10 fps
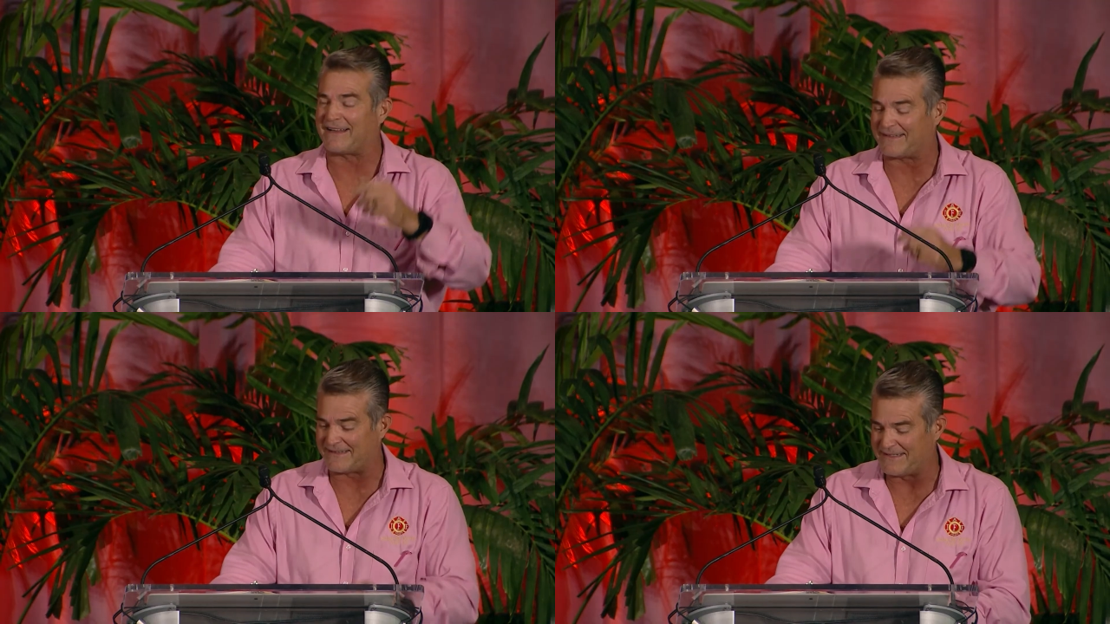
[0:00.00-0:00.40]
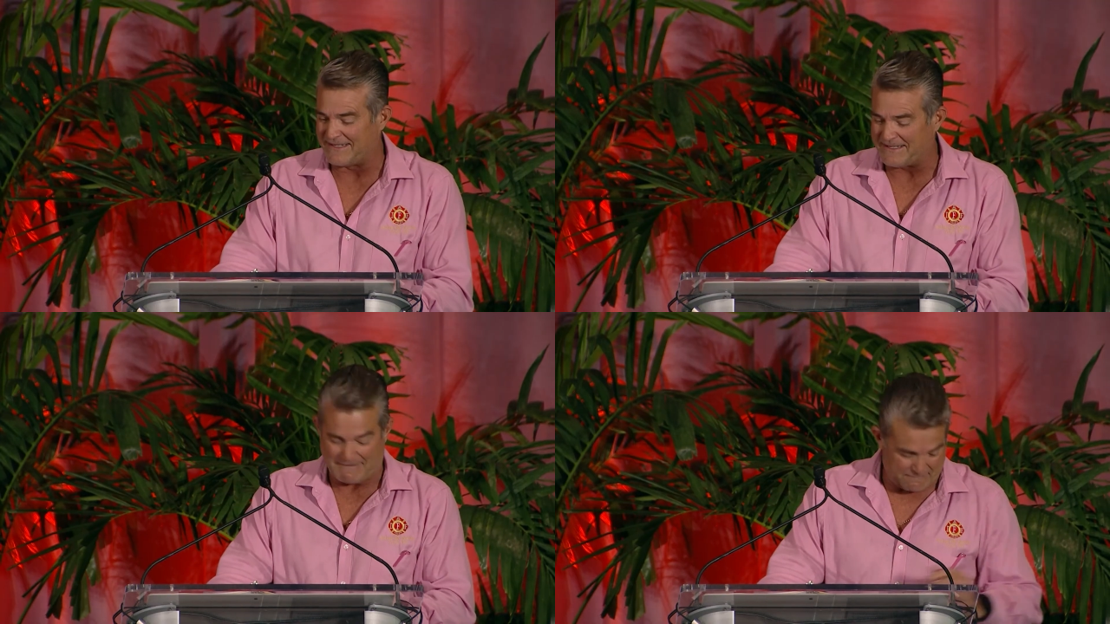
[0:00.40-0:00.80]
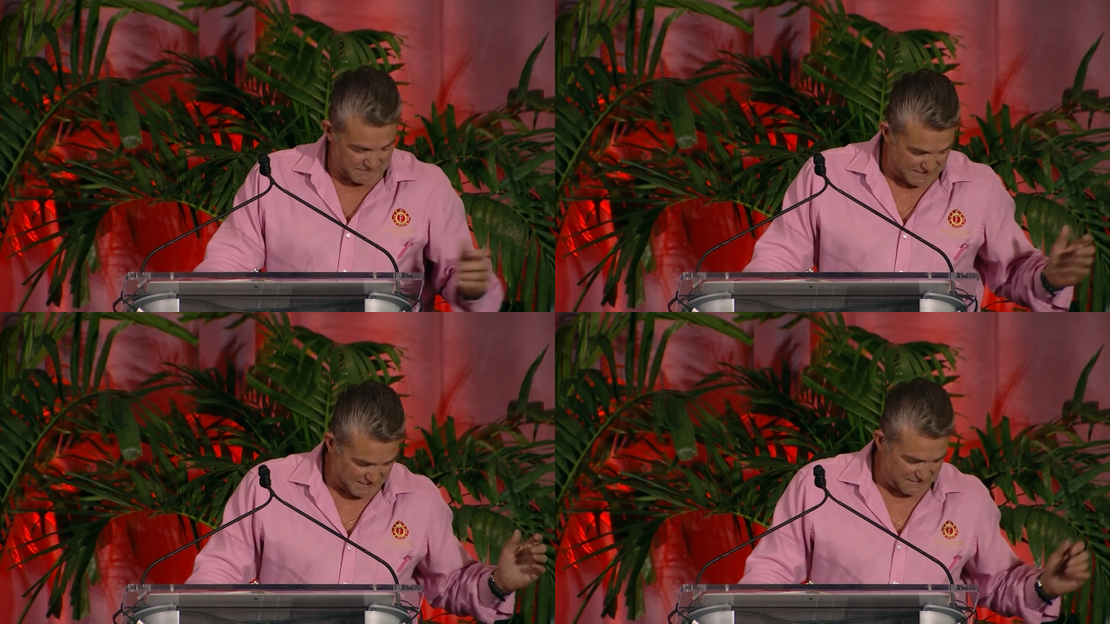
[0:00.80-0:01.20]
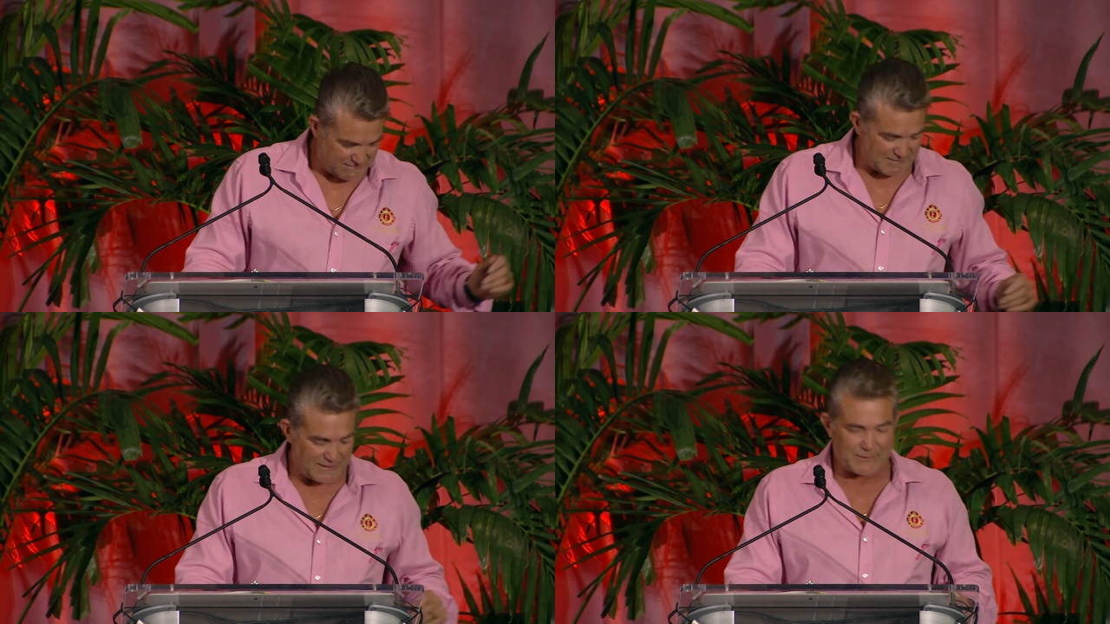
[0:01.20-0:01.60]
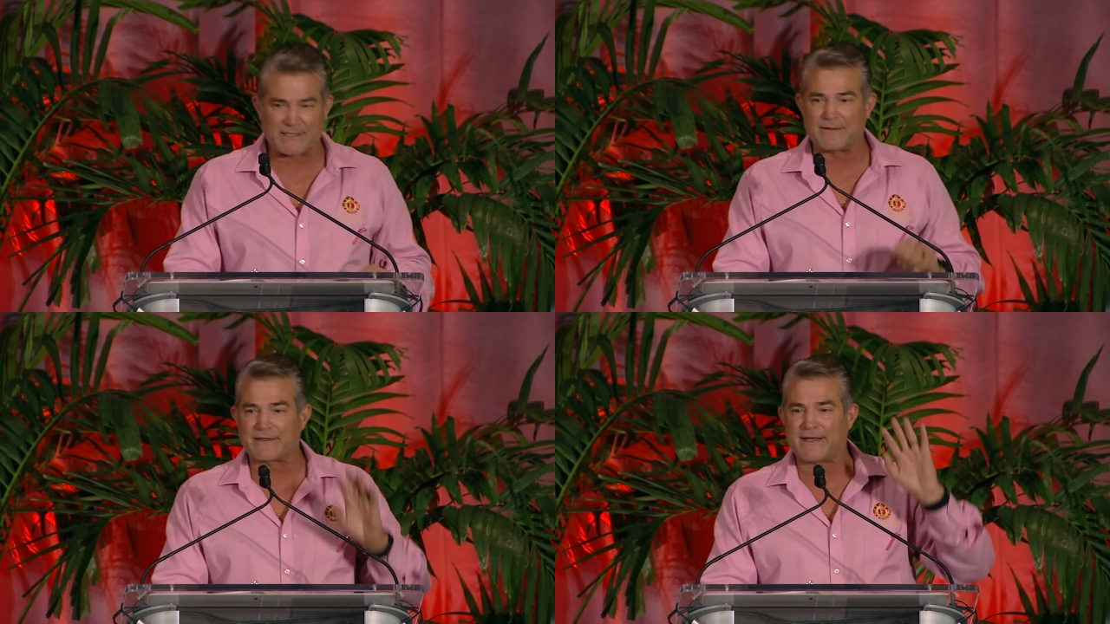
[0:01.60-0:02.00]
and here we
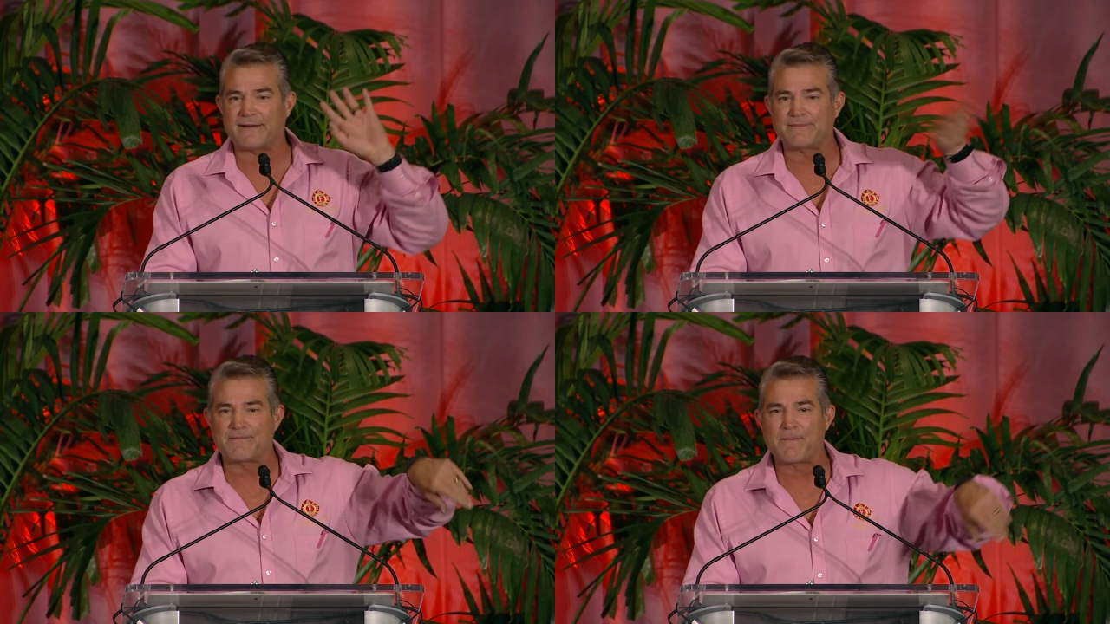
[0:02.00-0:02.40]
go again.